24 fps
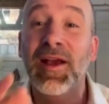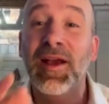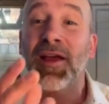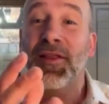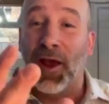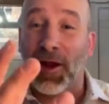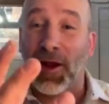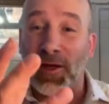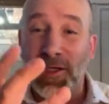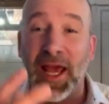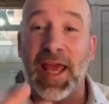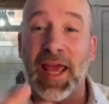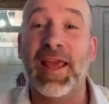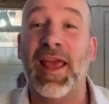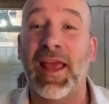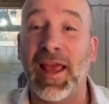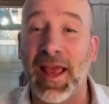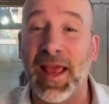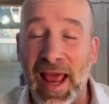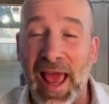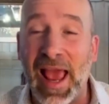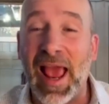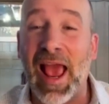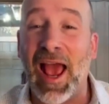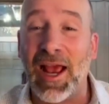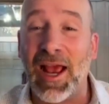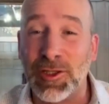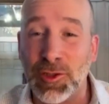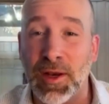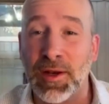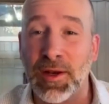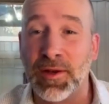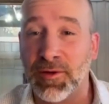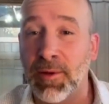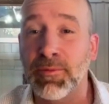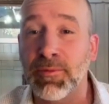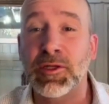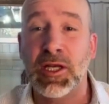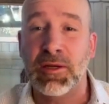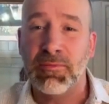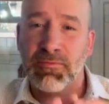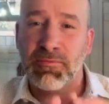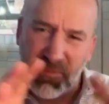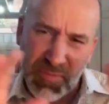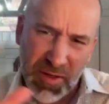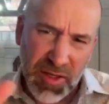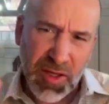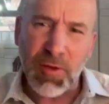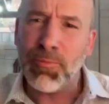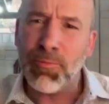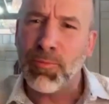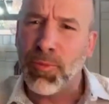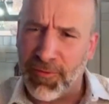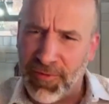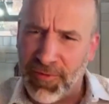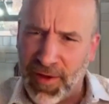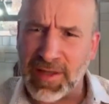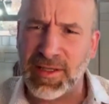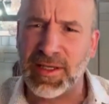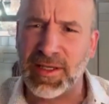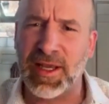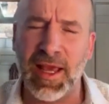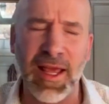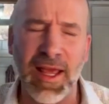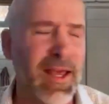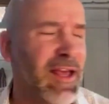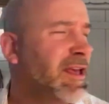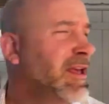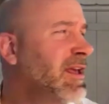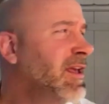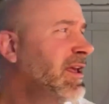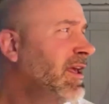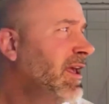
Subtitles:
They are taking an AI transcription, but they're perfecting it.